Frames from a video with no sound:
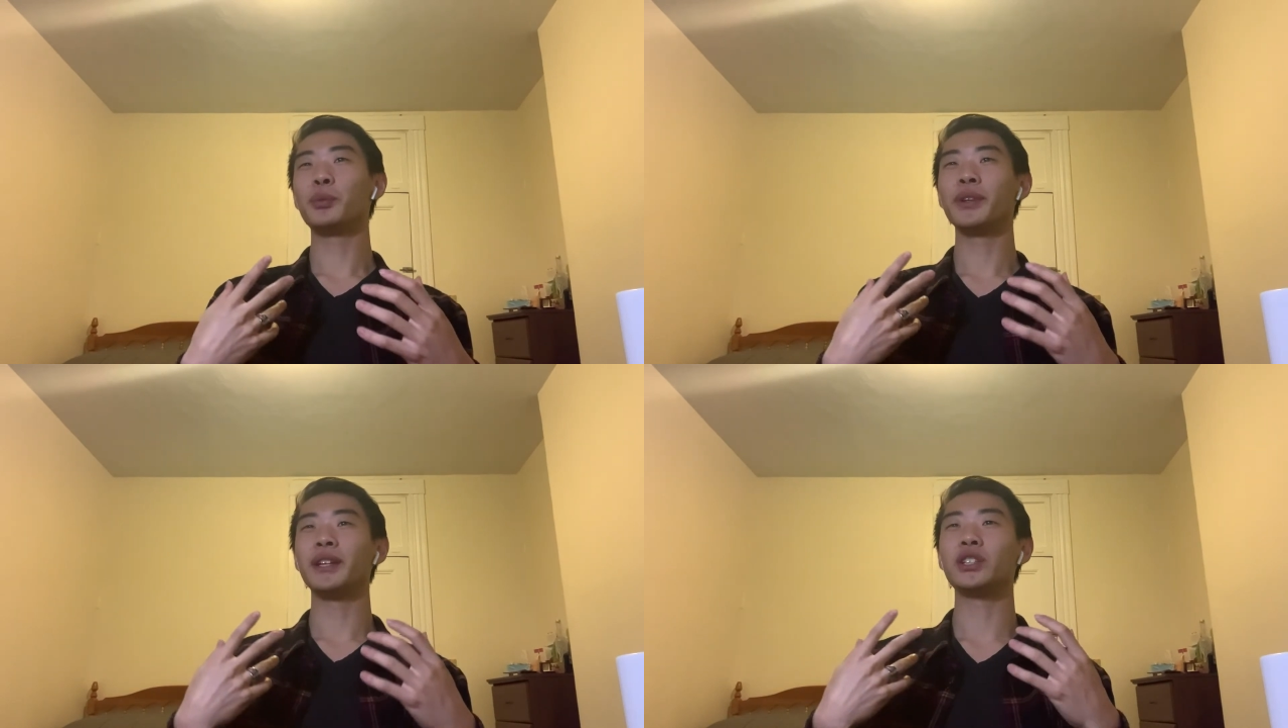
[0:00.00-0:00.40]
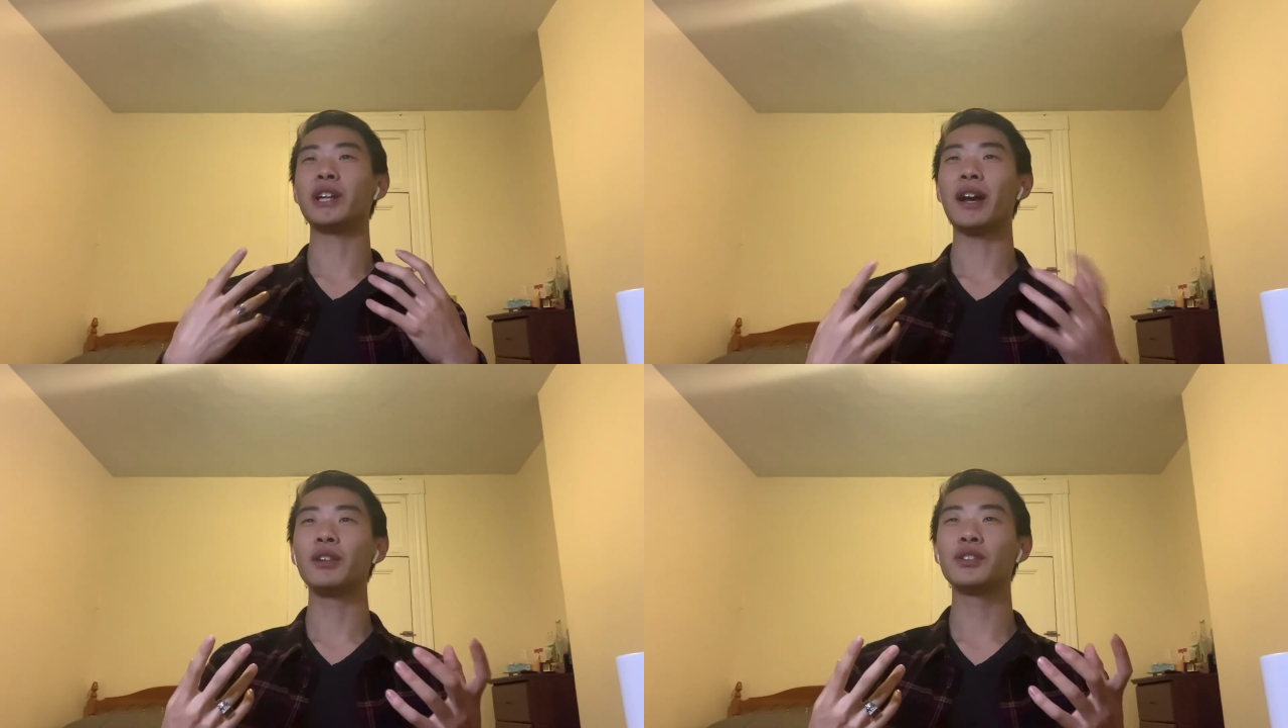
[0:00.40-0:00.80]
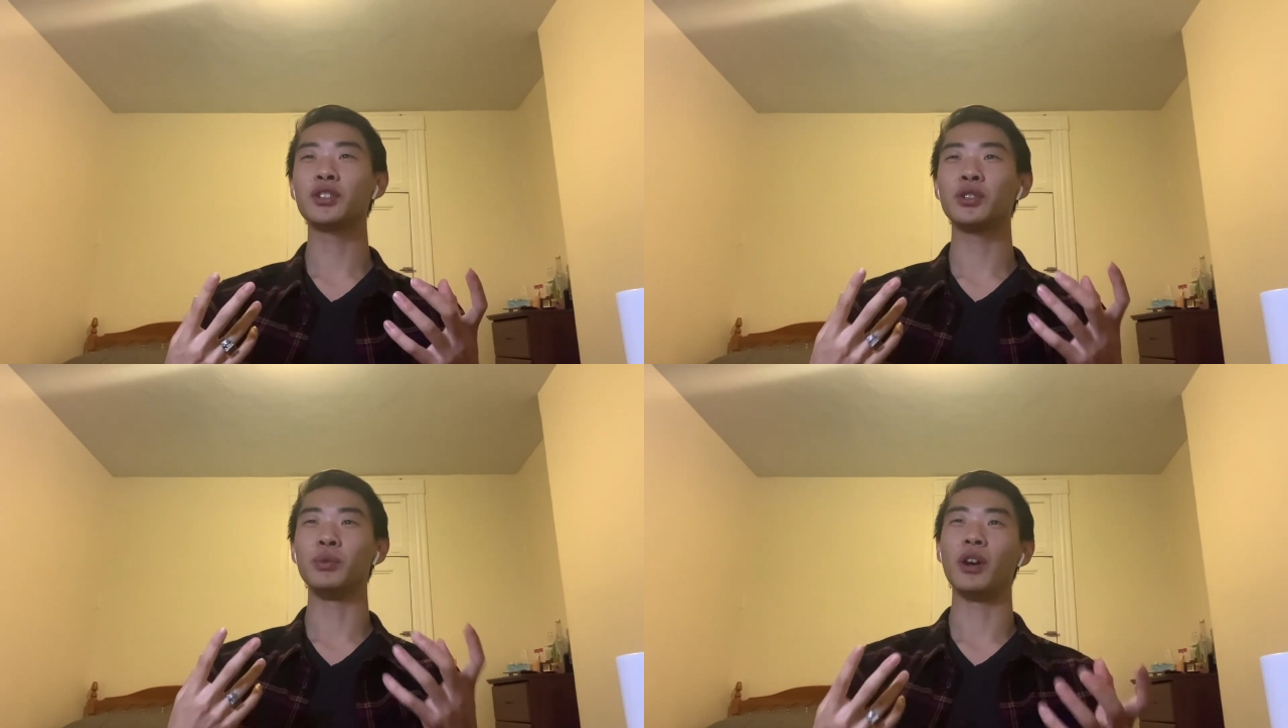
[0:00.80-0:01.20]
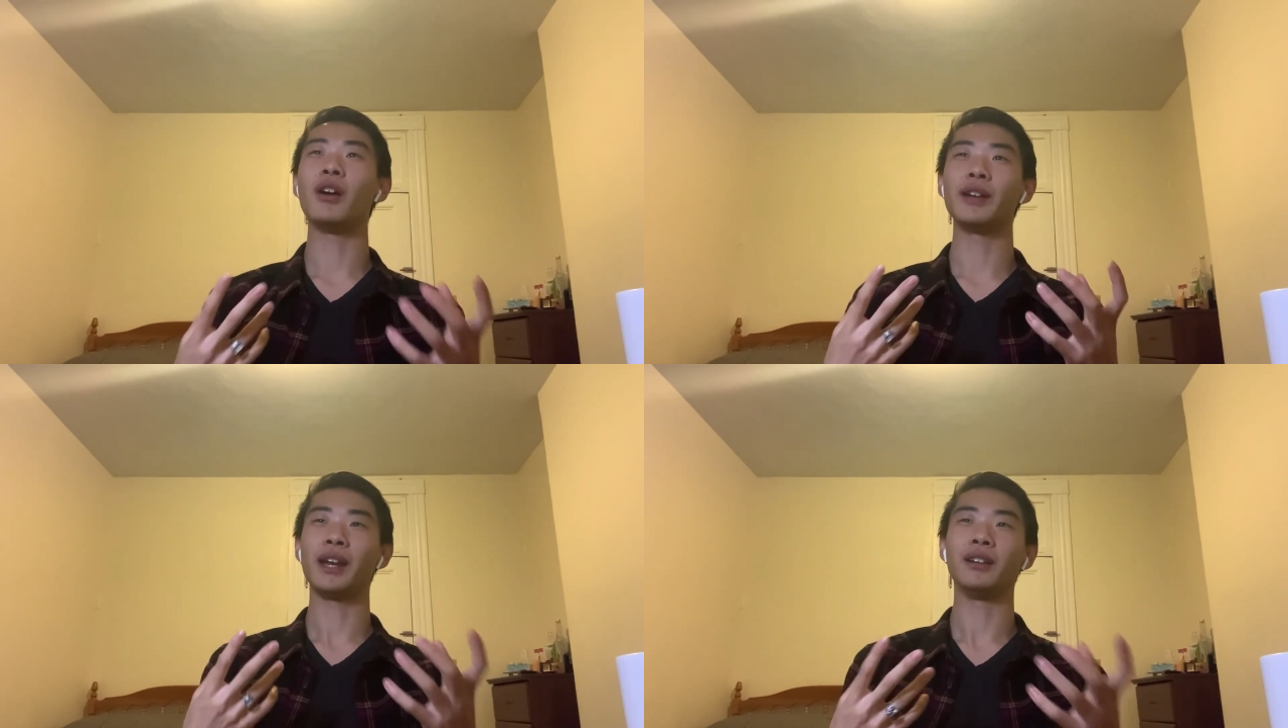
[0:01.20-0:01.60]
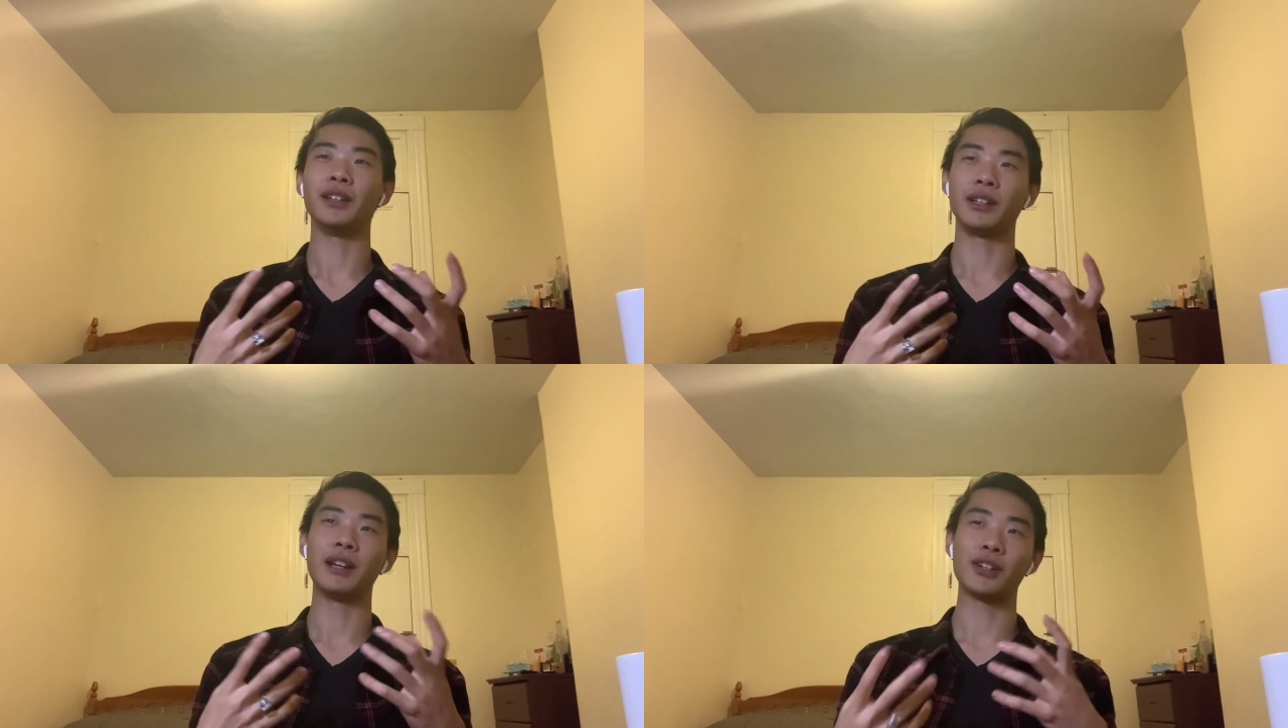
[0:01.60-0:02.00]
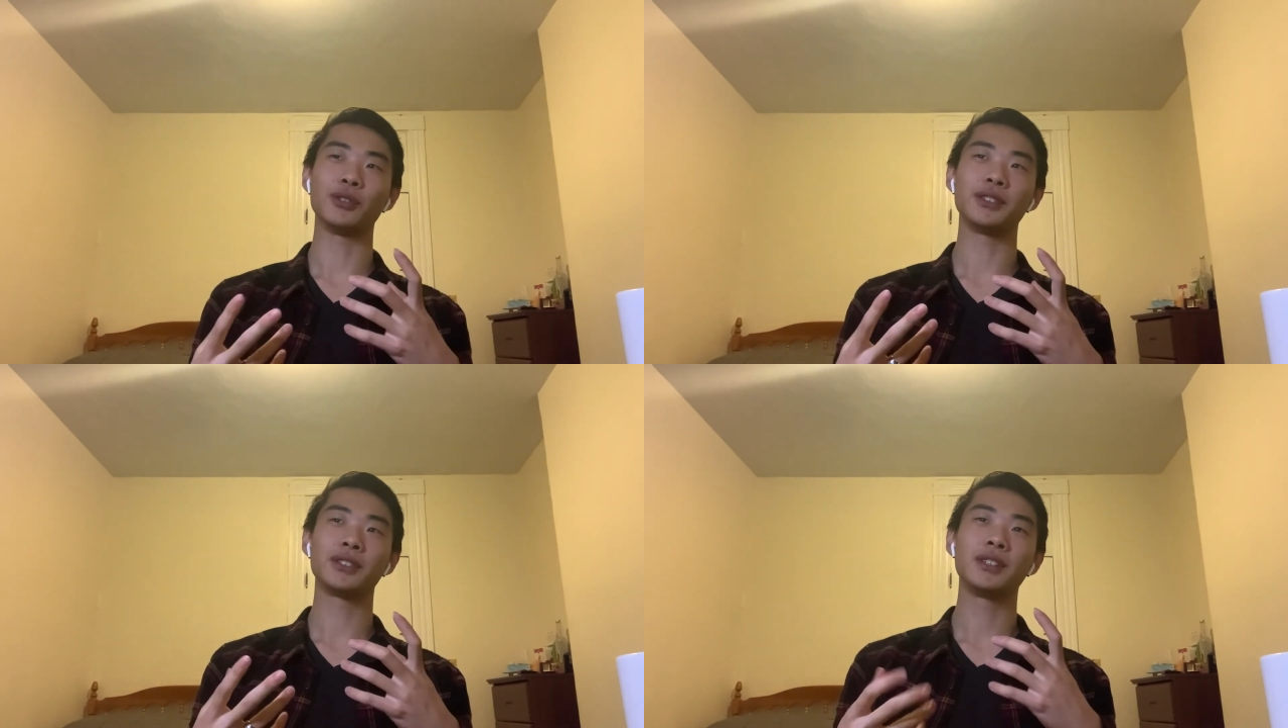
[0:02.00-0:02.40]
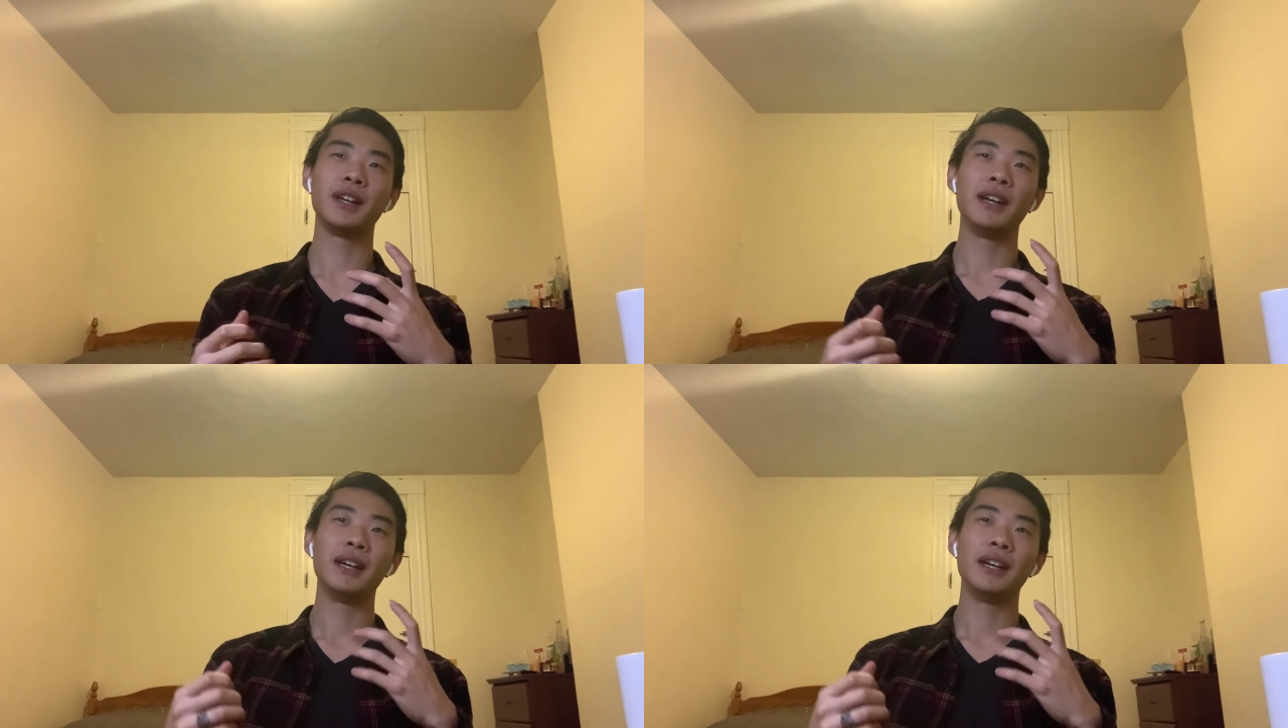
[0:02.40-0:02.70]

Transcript: up with a challenge to non-analytic naturalists.